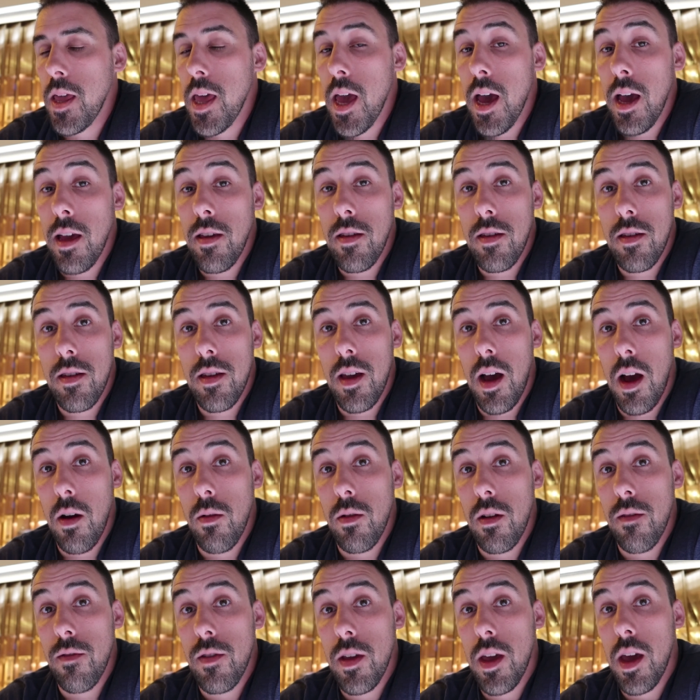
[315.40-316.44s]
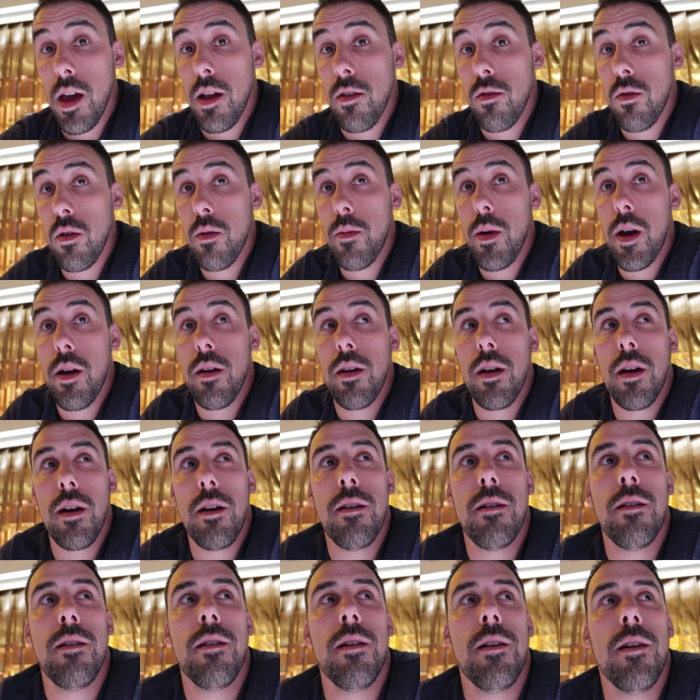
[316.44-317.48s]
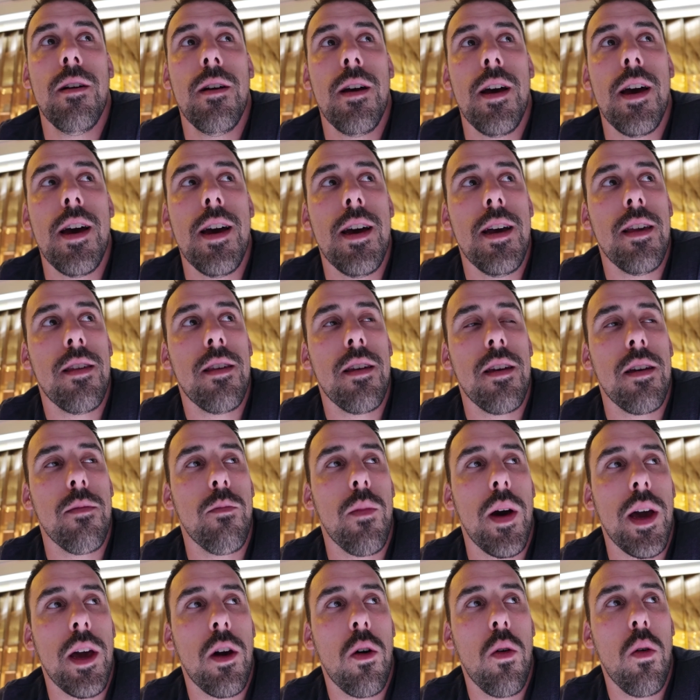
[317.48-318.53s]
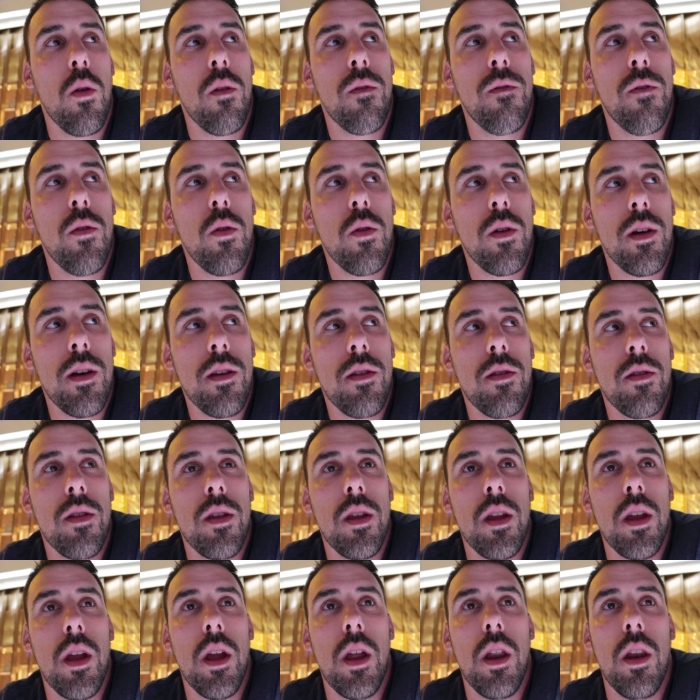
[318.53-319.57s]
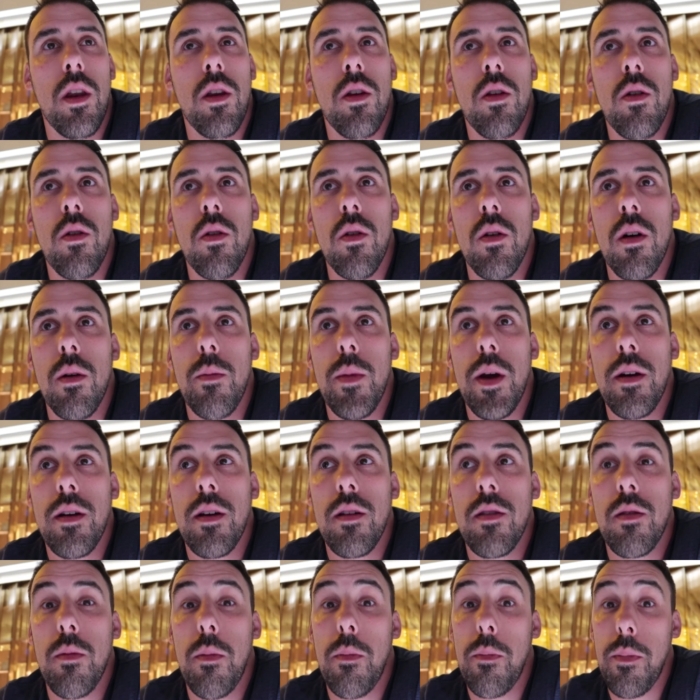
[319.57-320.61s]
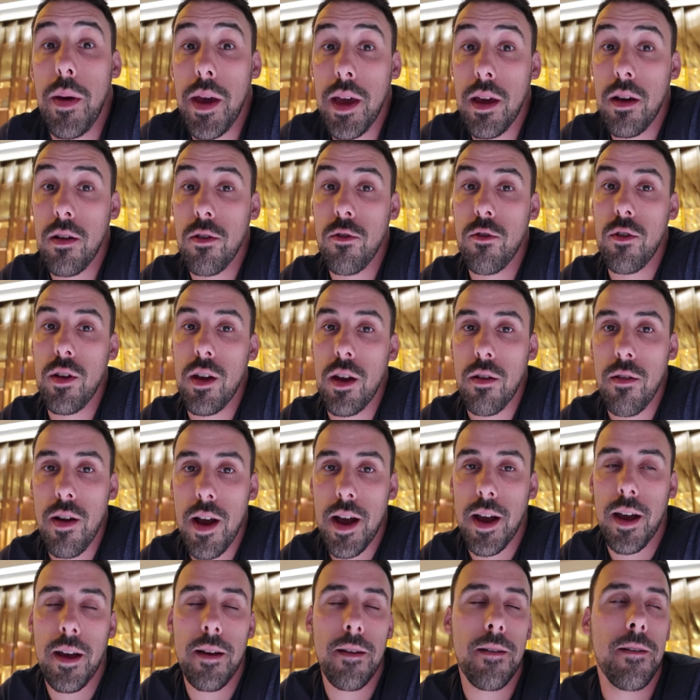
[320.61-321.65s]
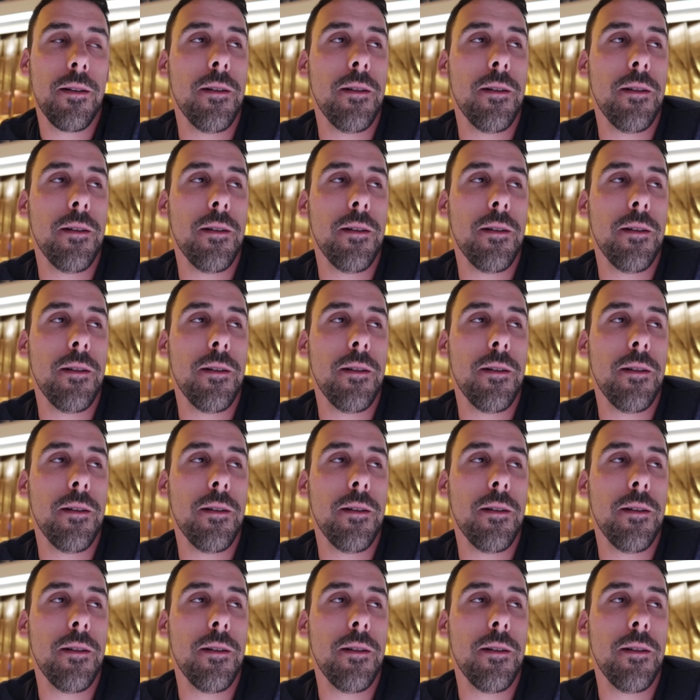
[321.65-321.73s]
Yes, I would love to get into America. Is it my core focus? No, America's a big country to crack.